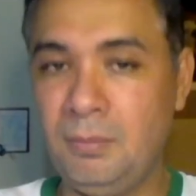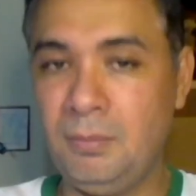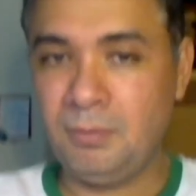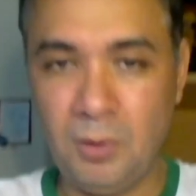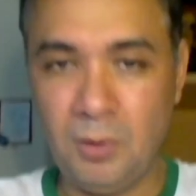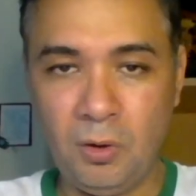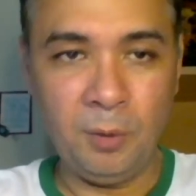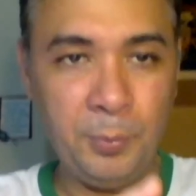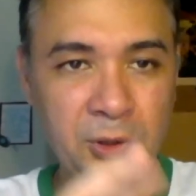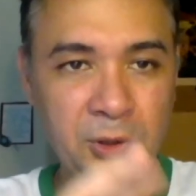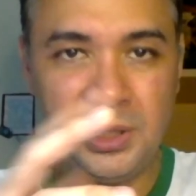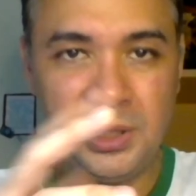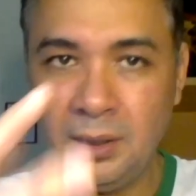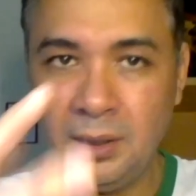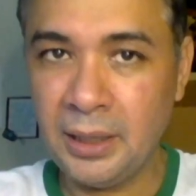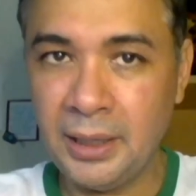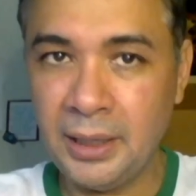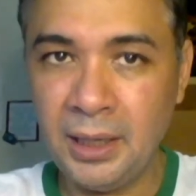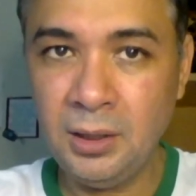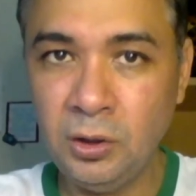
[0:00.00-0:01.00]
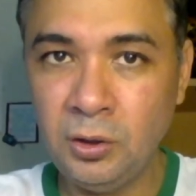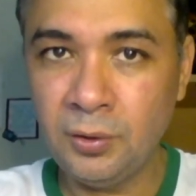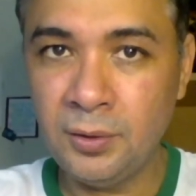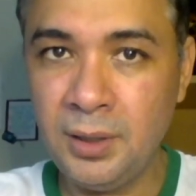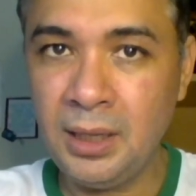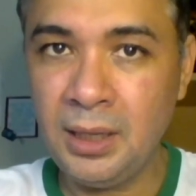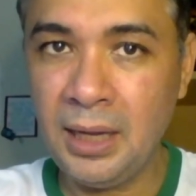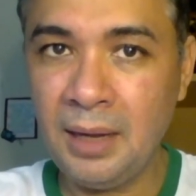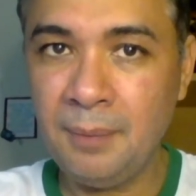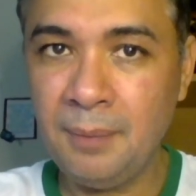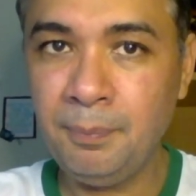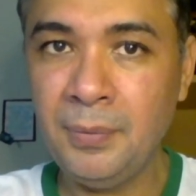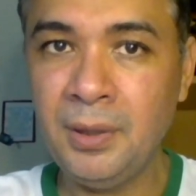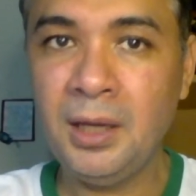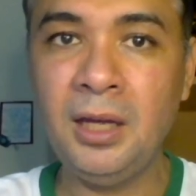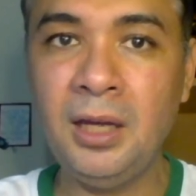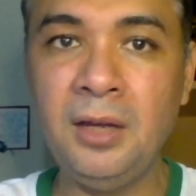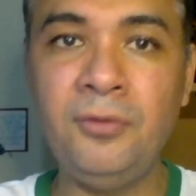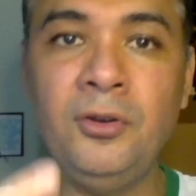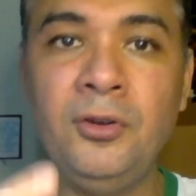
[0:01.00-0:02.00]
Opposite, again, to recap,
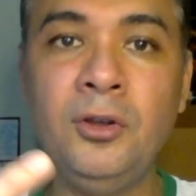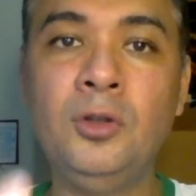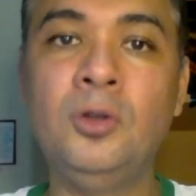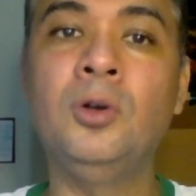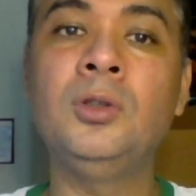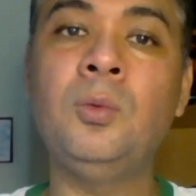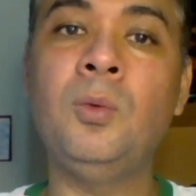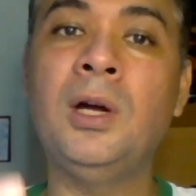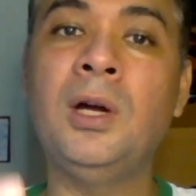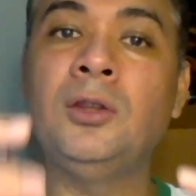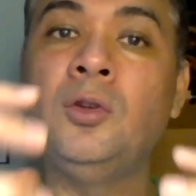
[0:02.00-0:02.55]
if you don't want to